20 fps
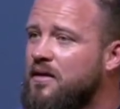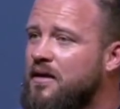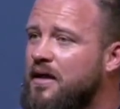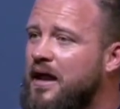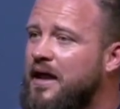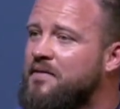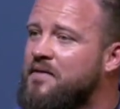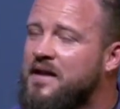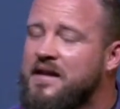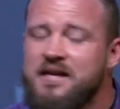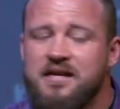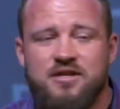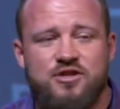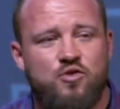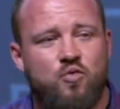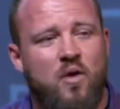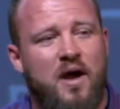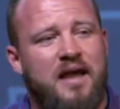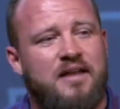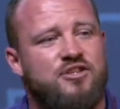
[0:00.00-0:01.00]
and that his
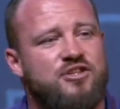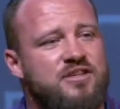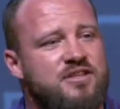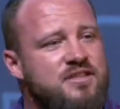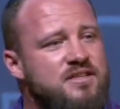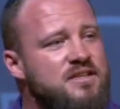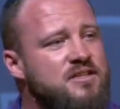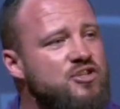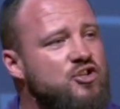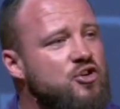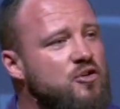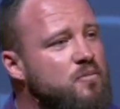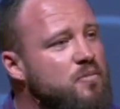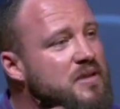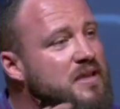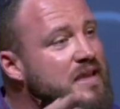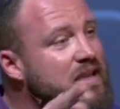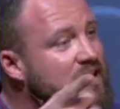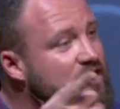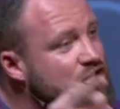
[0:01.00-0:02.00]
righteousness could
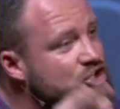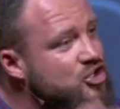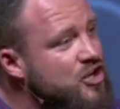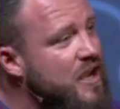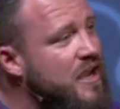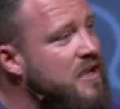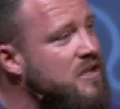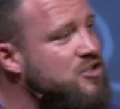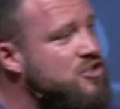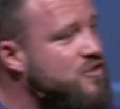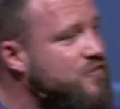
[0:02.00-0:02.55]
be exchanged